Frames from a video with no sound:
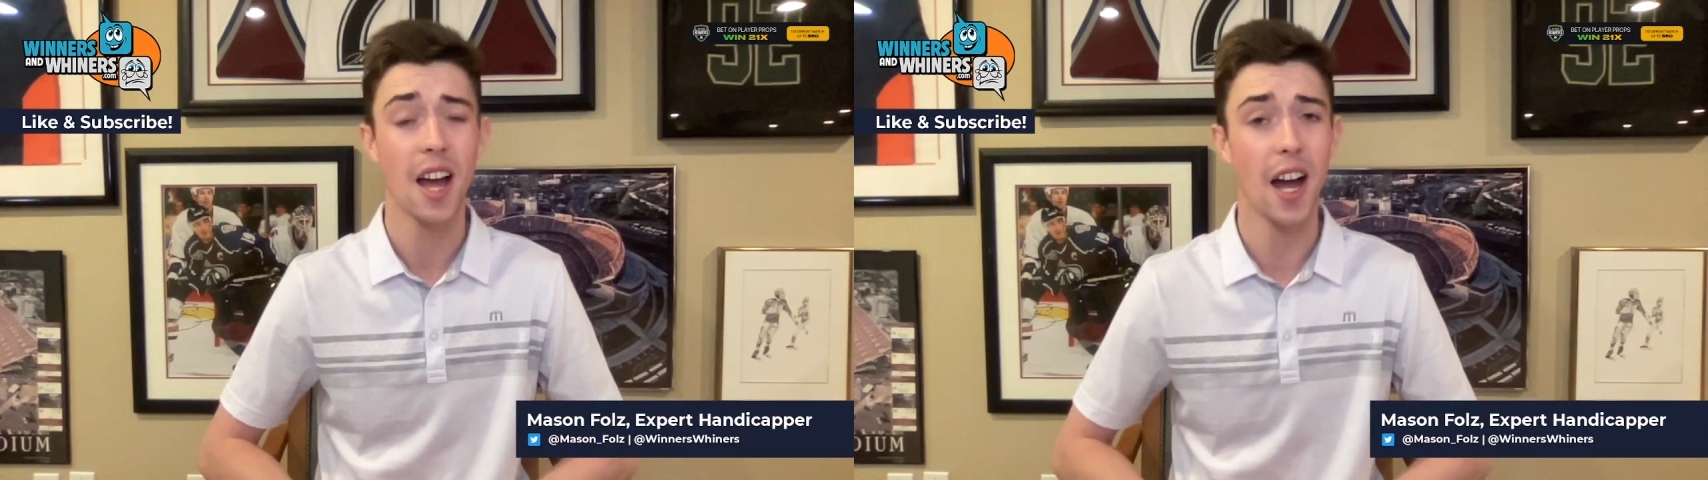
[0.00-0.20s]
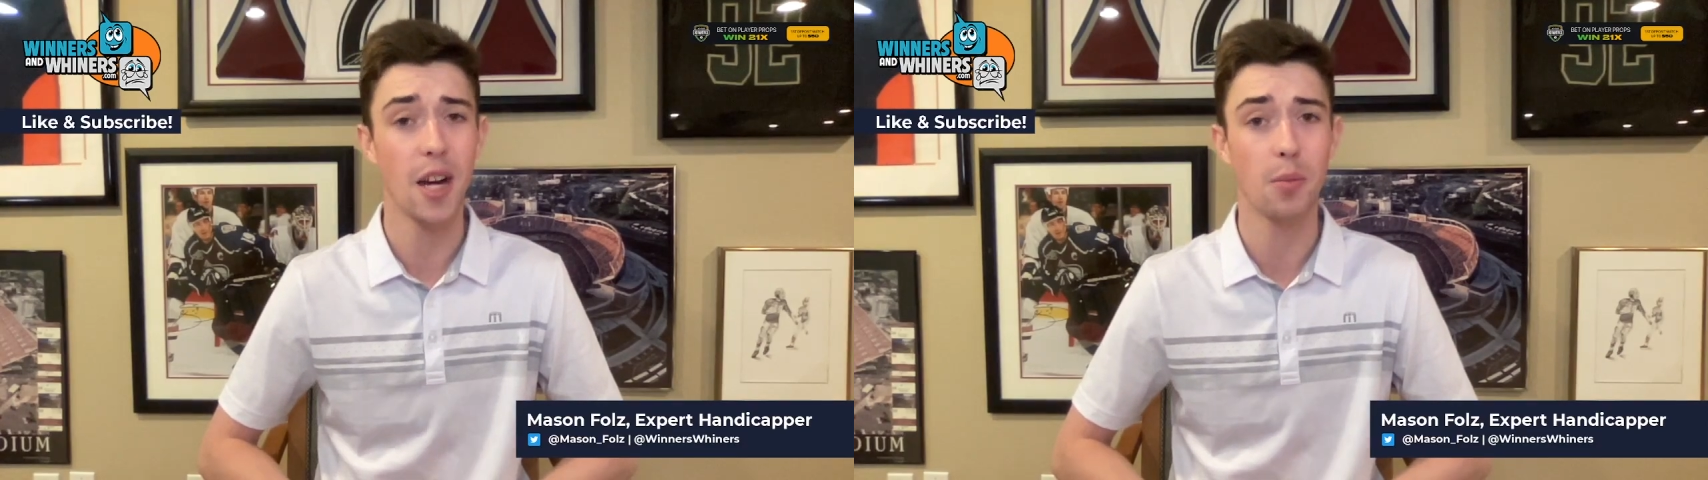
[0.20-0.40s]

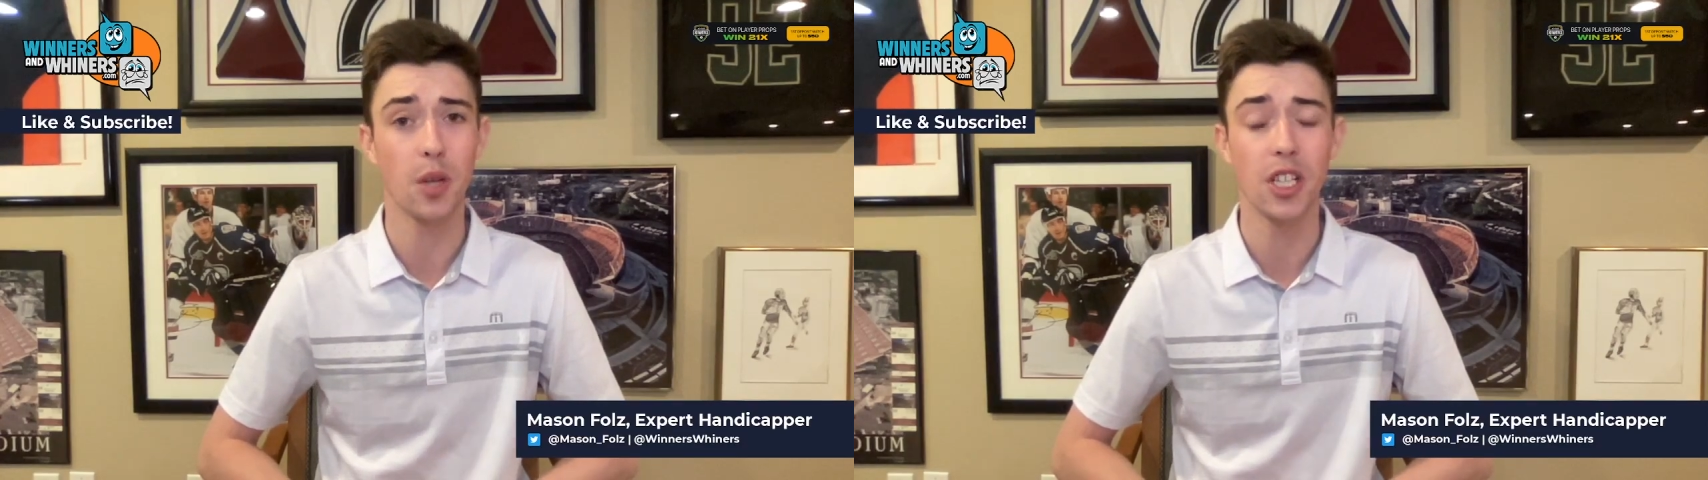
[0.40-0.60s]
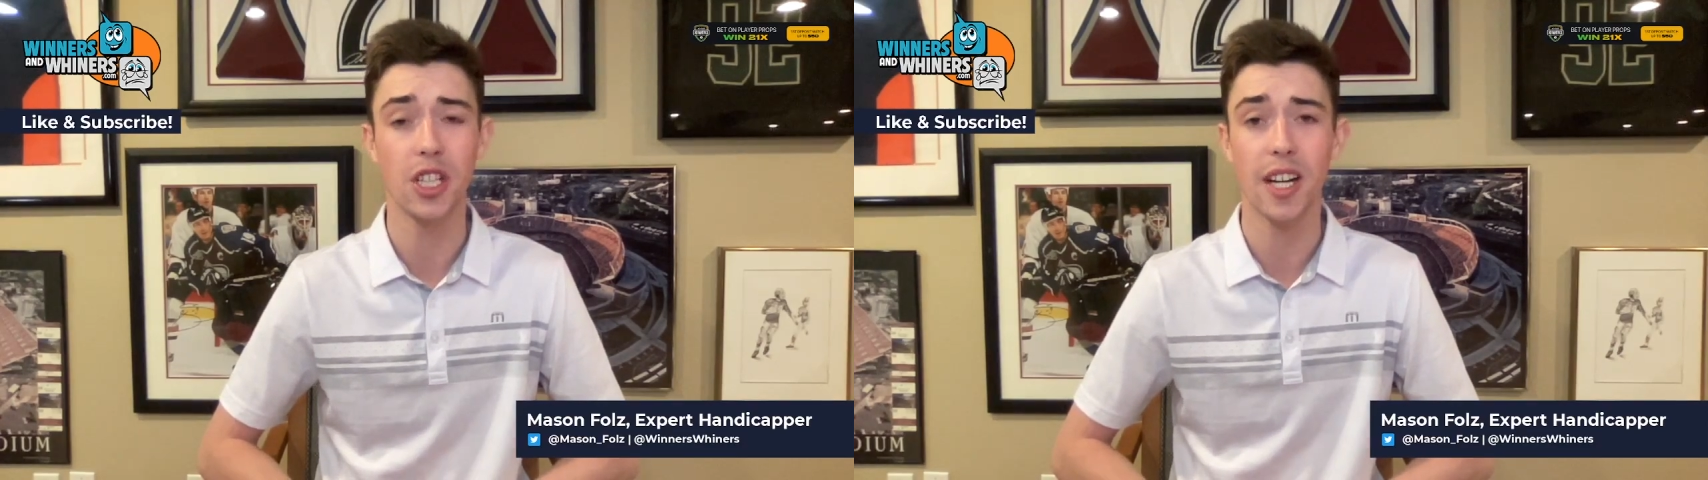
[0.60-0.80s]
I
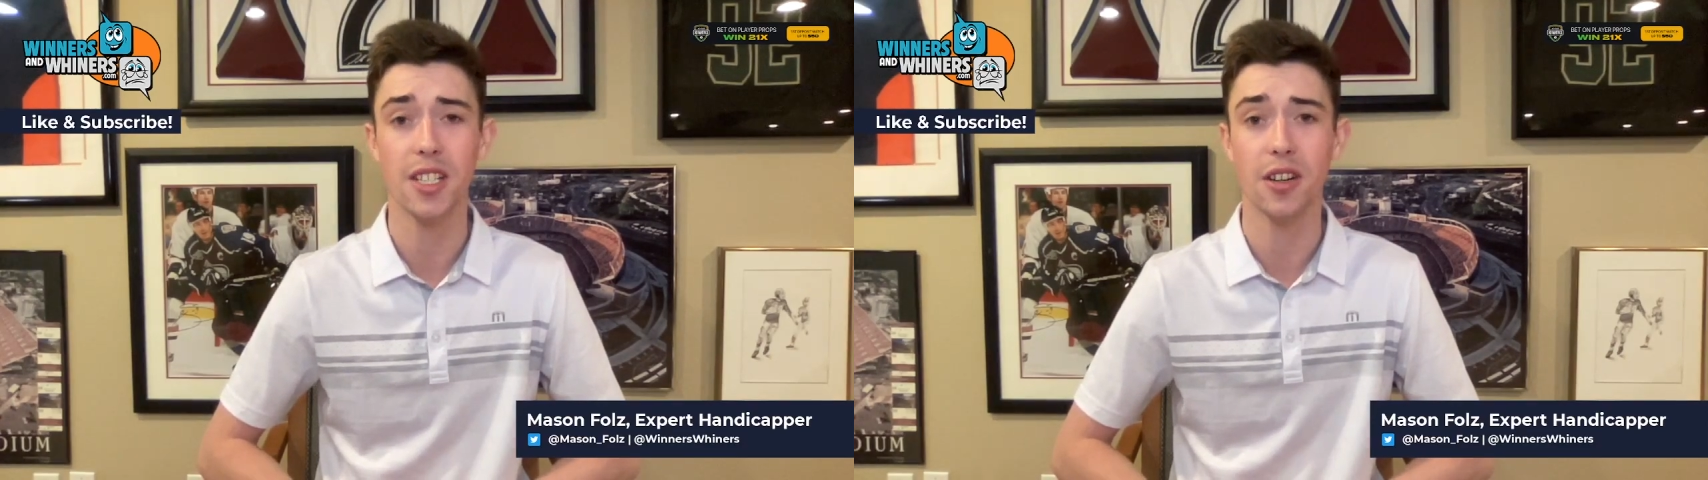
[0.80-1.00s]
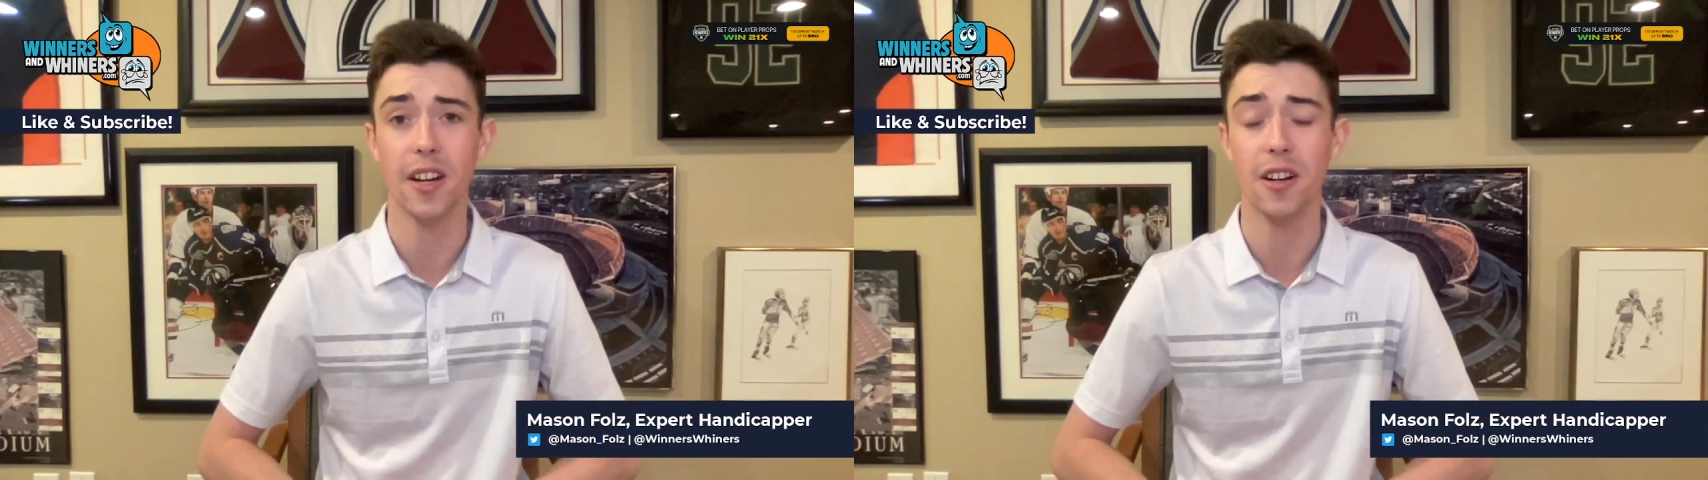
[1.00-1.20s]

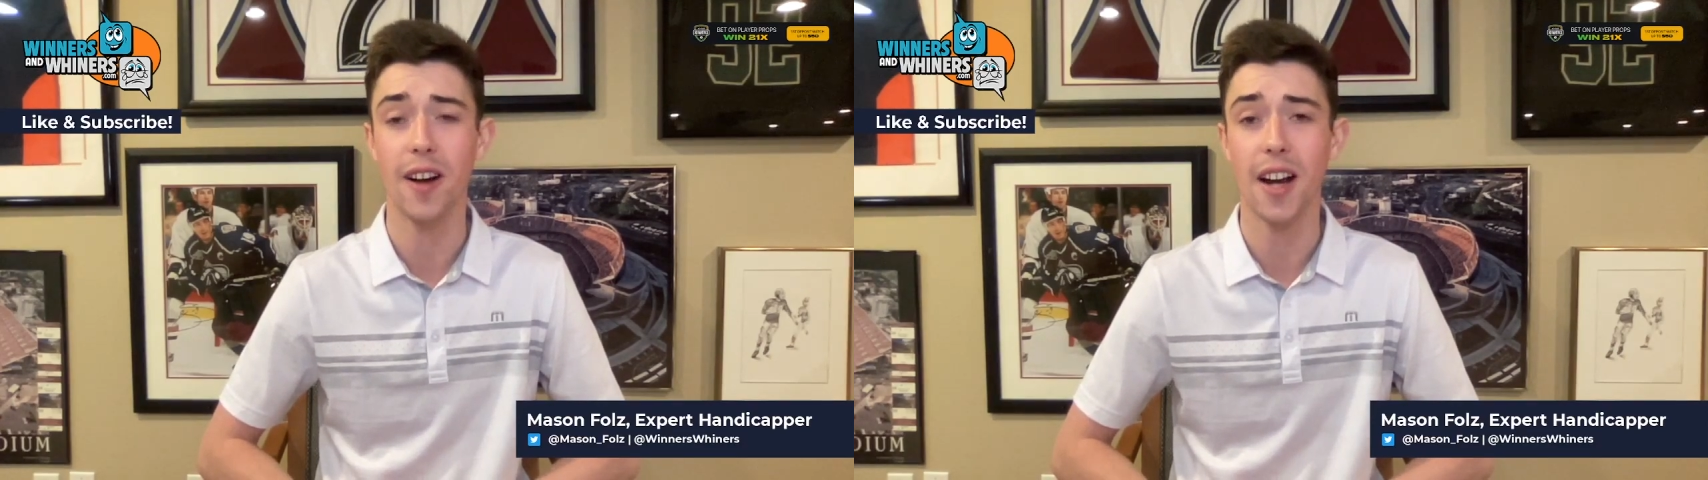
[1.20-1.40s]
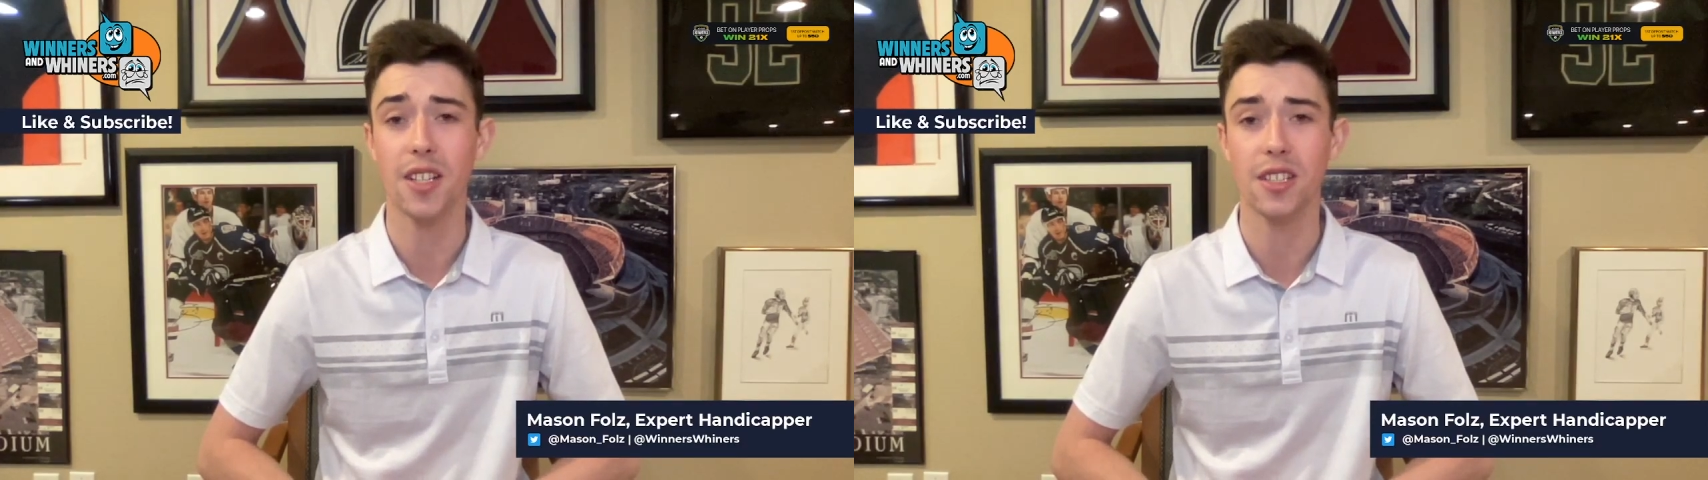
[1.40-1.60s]
appreciate your
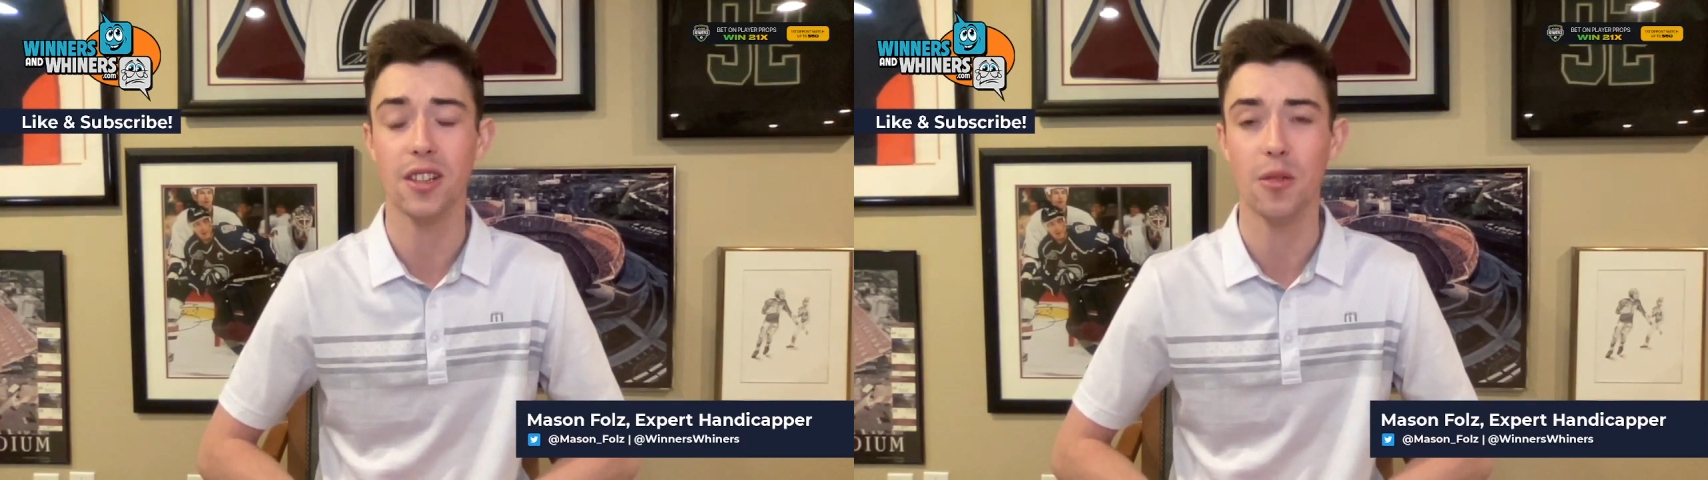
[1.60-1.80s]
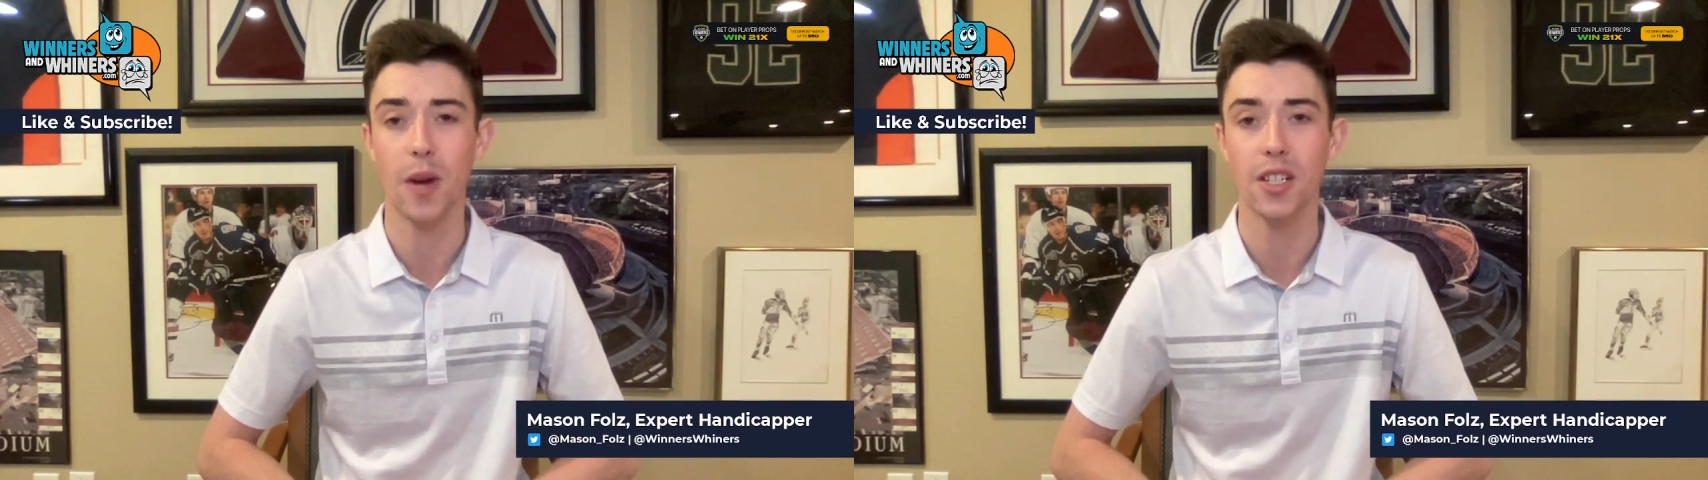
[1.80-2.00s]
interaction
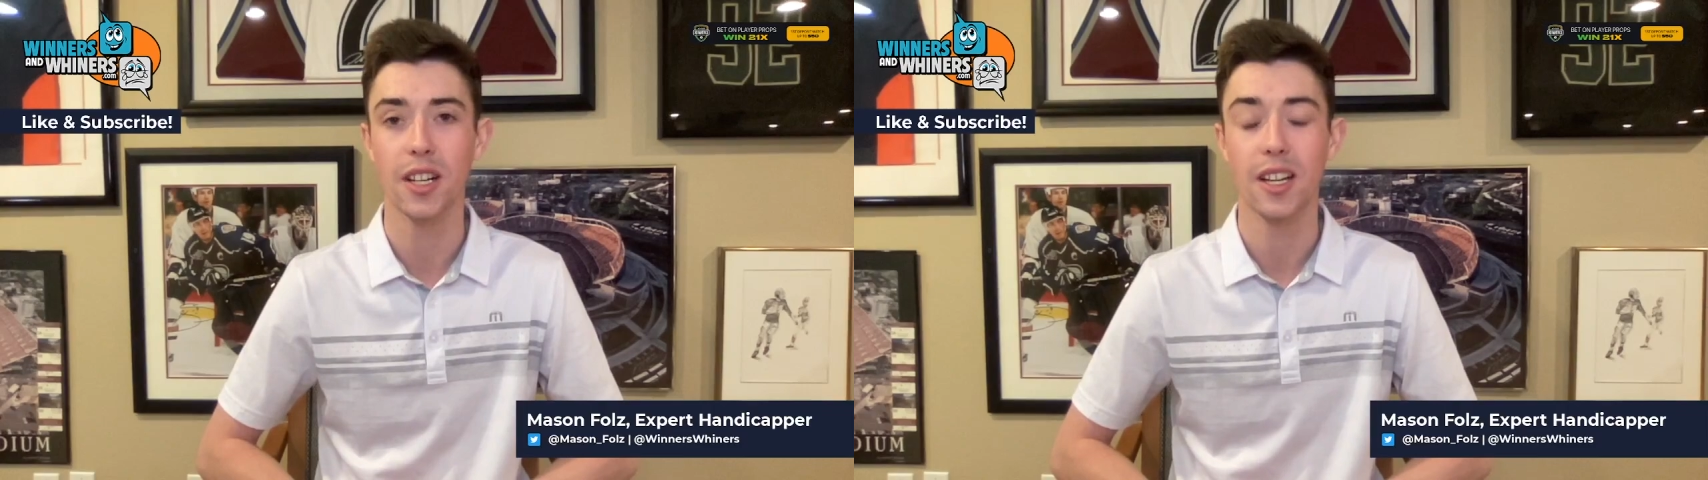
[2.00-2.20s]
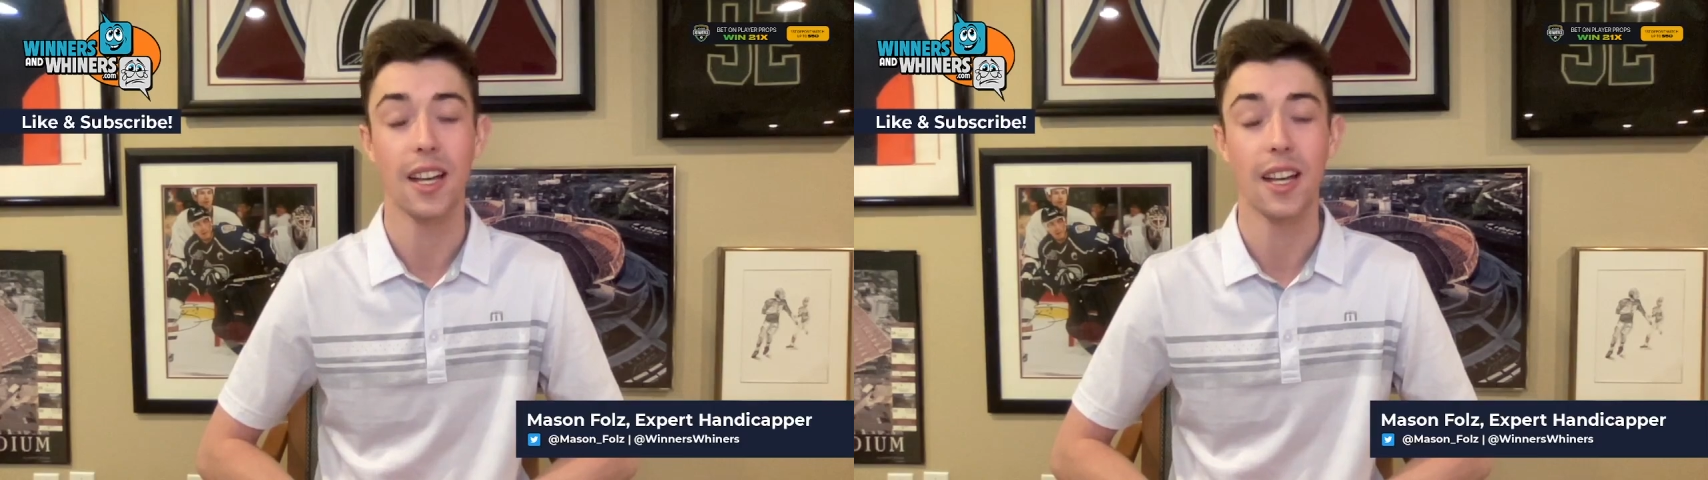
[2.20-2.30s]
so much,